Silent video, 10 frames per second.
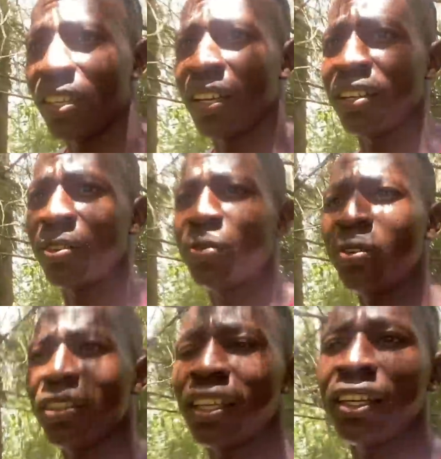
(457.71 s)
And the good
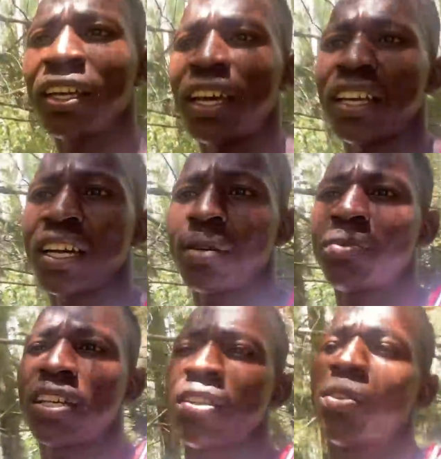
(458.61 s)
thing, I
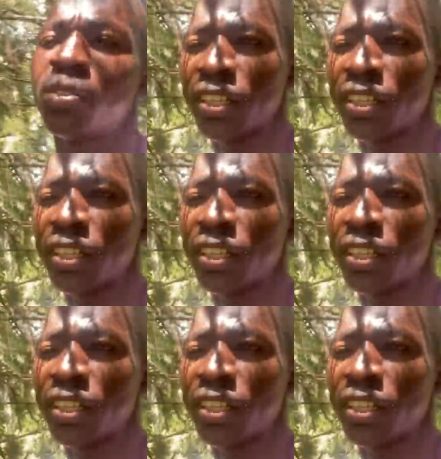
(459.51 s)
captured on